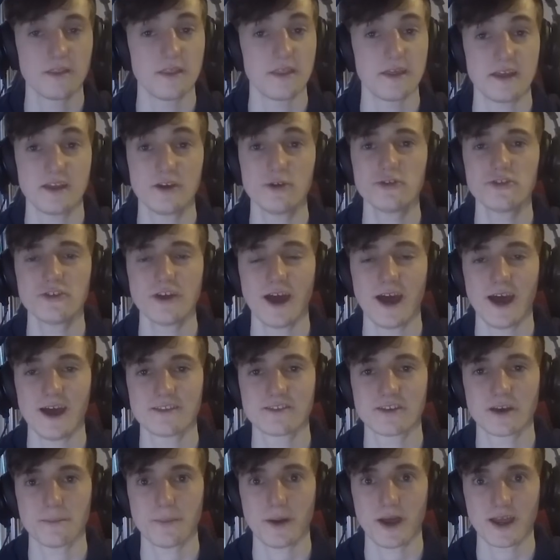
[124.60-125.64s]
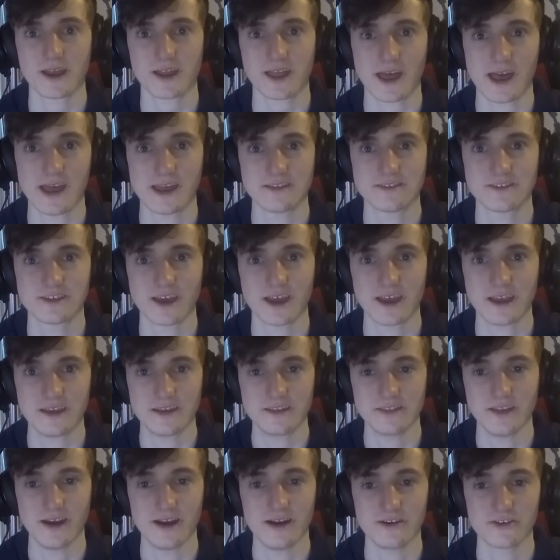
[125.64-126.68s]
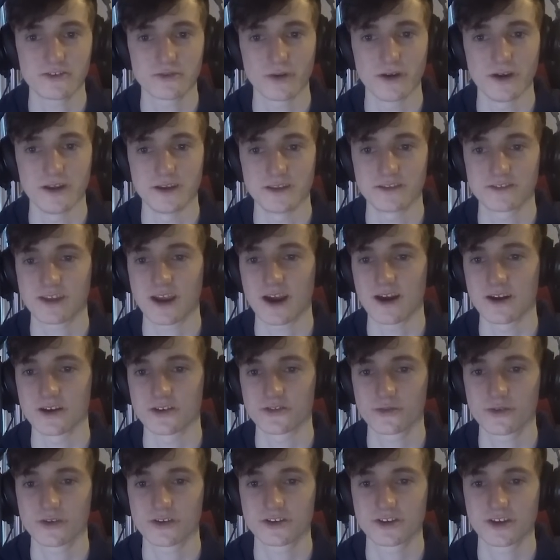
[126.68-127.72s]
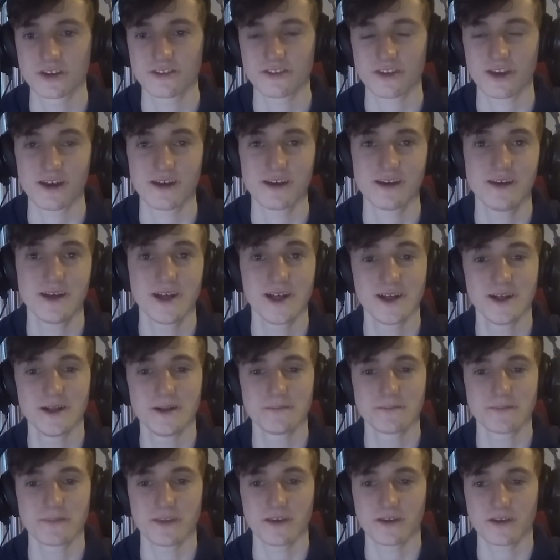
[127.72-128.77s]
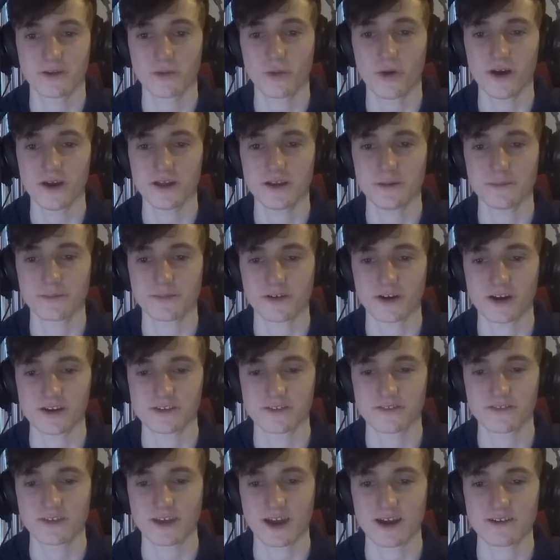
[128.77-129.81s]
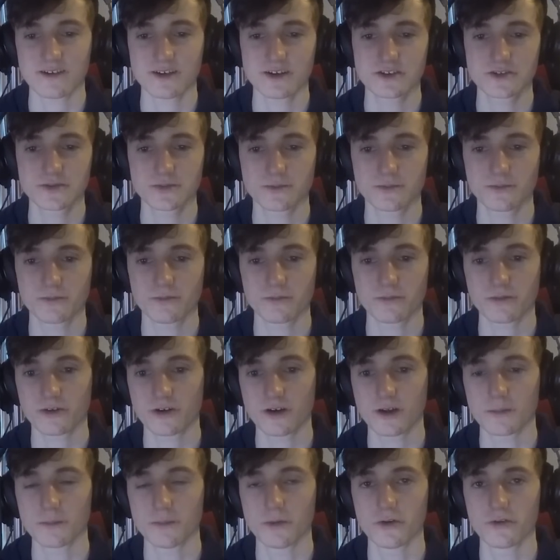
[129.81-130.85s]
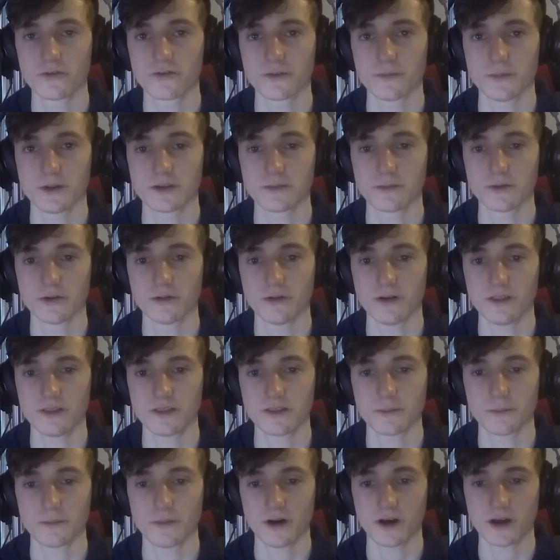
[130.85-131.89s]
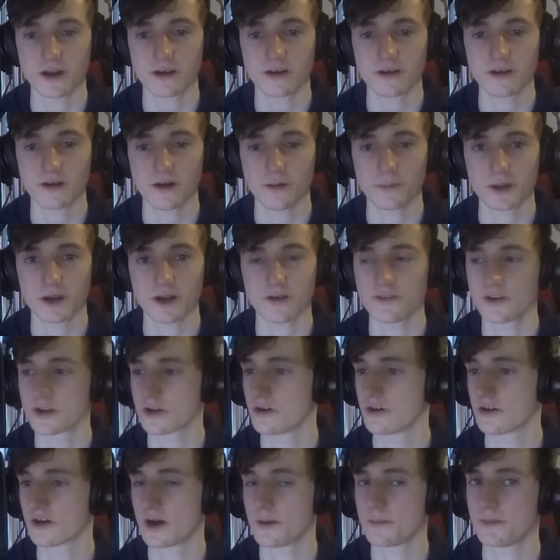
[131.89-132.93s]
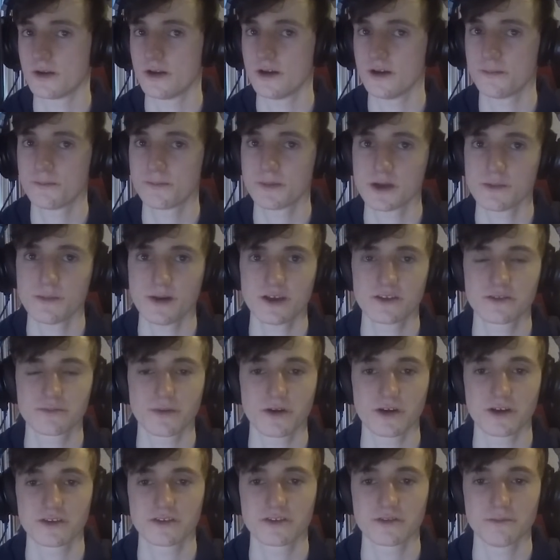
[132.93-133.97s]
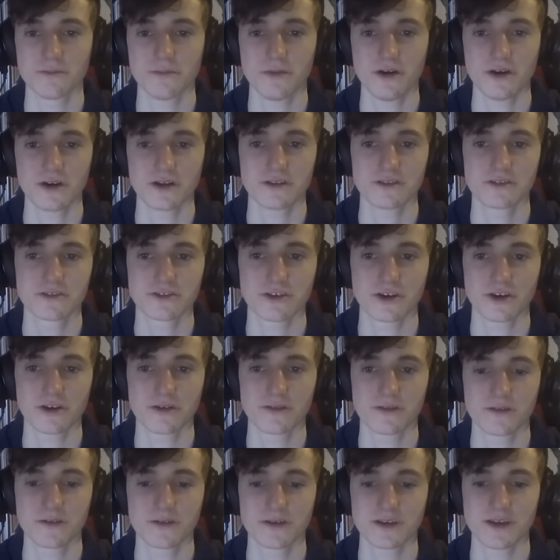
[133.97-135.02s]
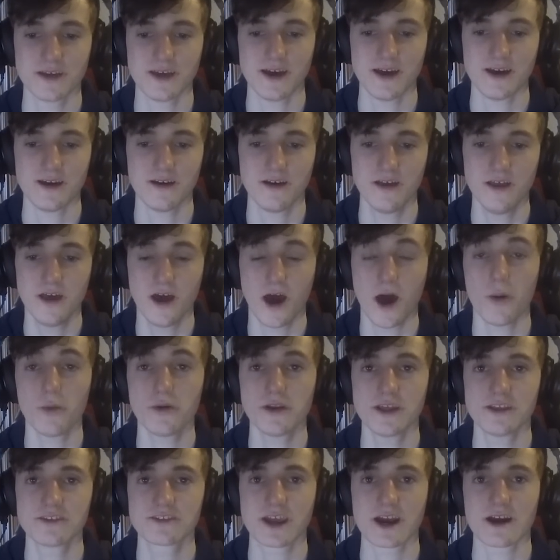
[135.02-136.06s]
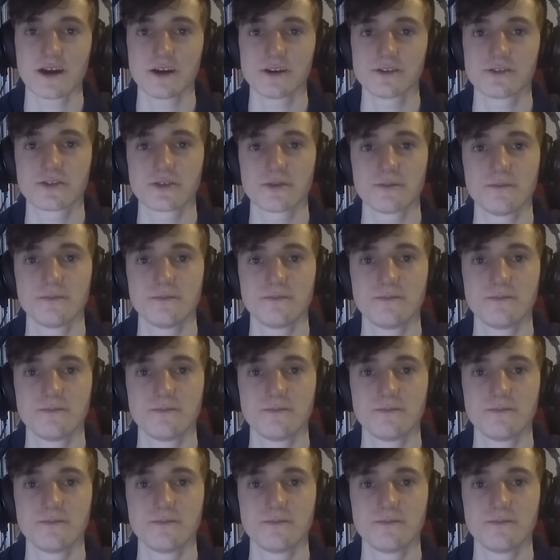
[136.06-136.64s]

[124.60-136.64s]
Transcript: He also had a Pack 88 in there as well in his garage, which is quite an impressive garage. Probably a more formidable one than mine. I mean, I've only got a couple of BMX bikes in mine, so yeah. I want his garage.